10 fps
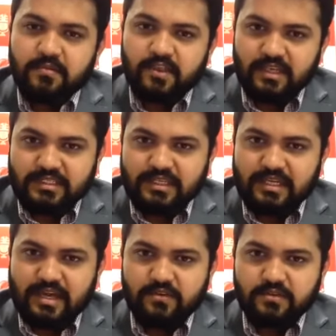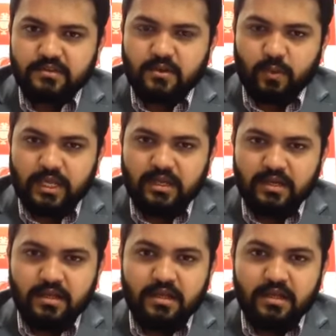38 hours a week,